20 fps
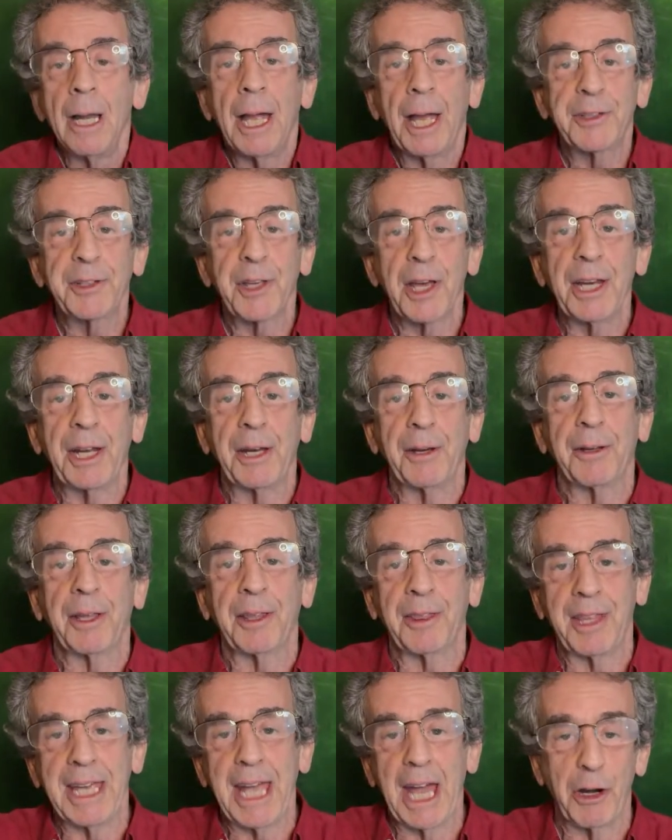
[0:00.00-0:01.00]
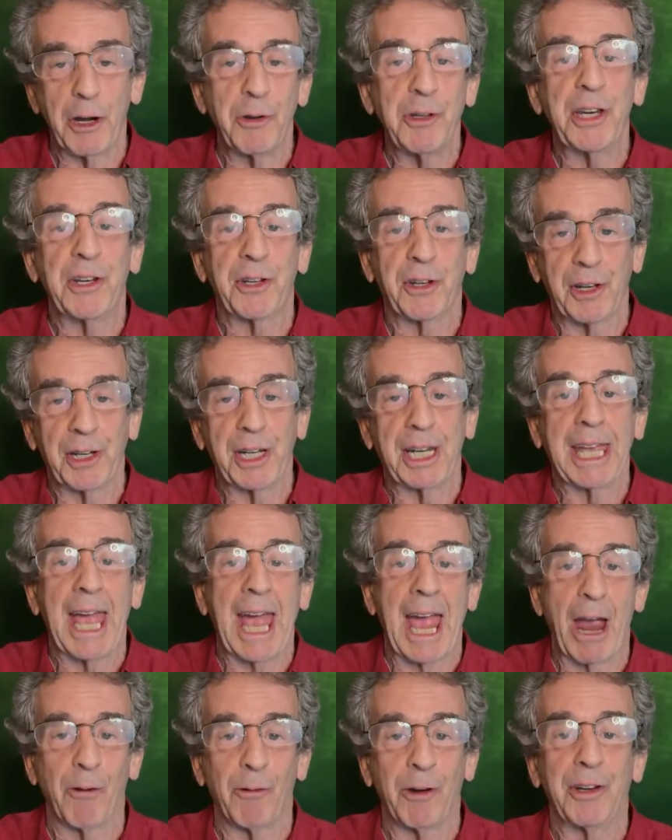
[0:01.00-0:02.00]
the energies are gonna
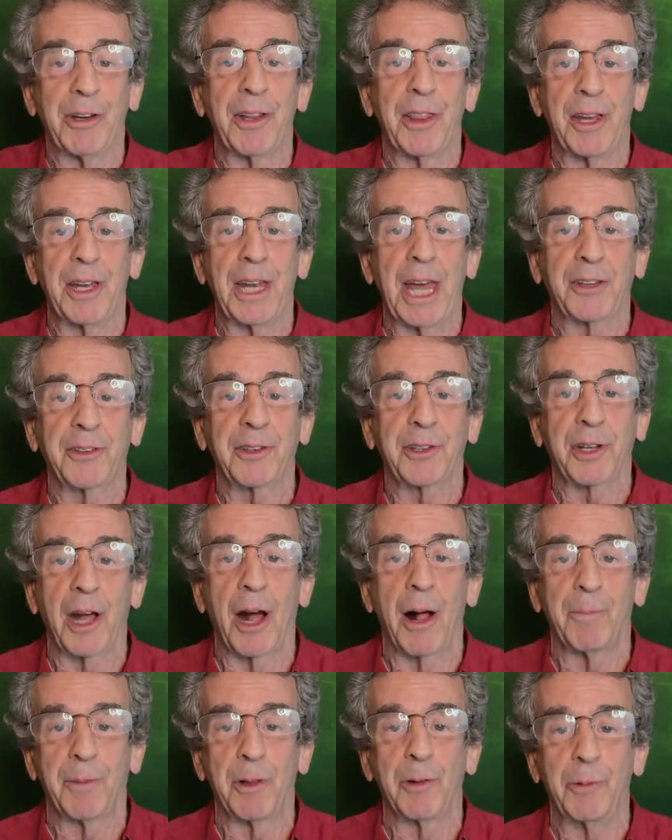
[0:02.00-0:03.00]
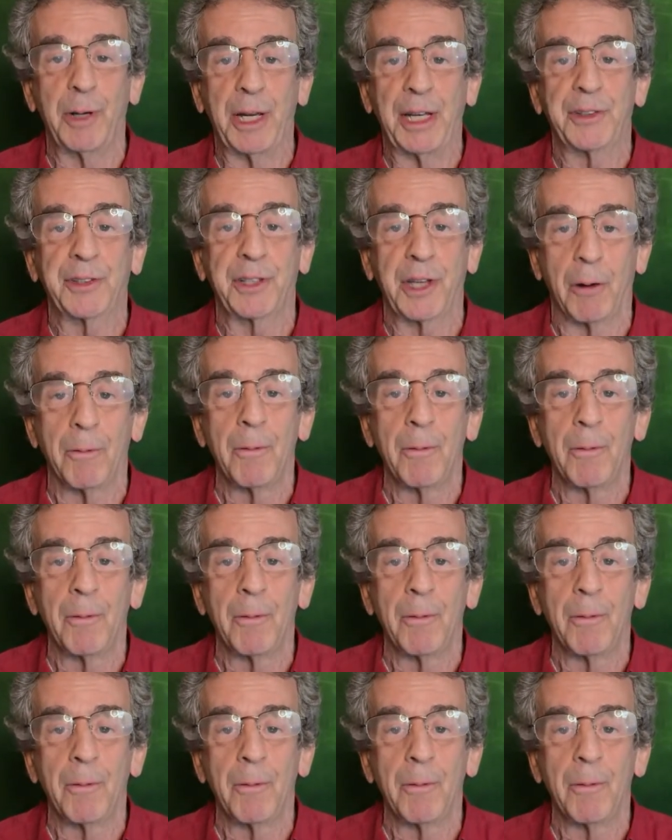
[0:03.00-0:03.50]
carry into the next couple of weeks.